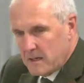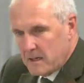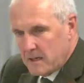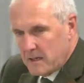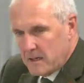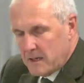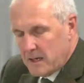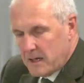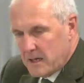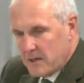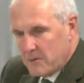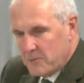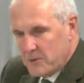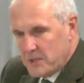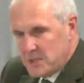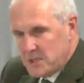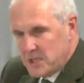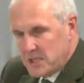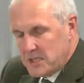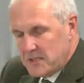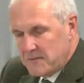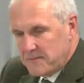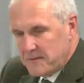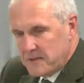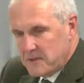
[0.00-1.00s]
yeah, we
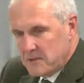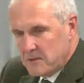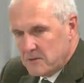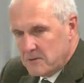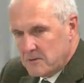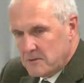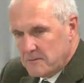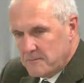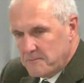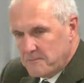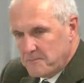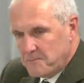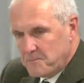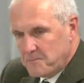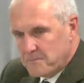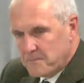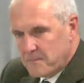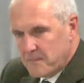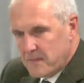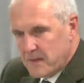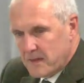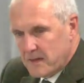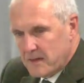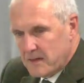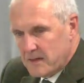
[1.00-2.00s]
just feel,
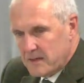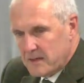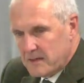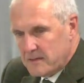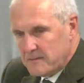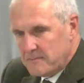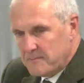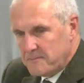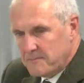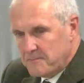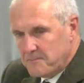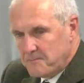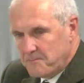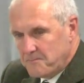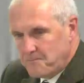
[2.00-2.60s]
um,